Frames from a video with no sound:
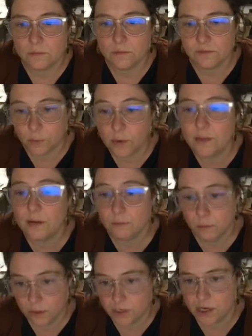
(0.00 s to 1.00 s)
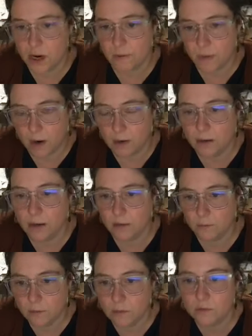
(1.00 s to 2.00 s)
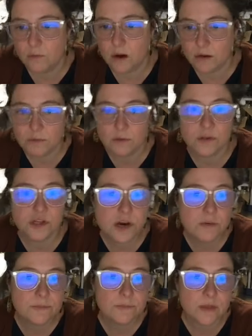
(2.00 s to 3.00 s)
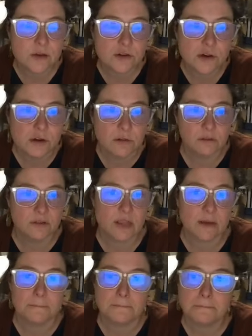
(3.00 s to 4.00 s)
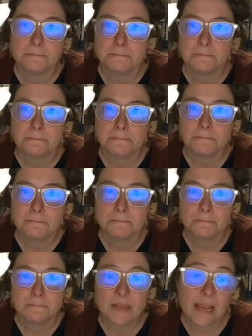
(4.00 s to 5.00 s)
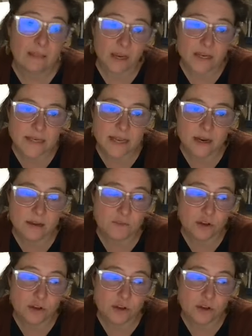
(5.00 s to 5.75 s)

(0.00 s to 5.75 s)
before the workshop, yeah, and we'll walk through the show and I'll show you everything. And like I said, if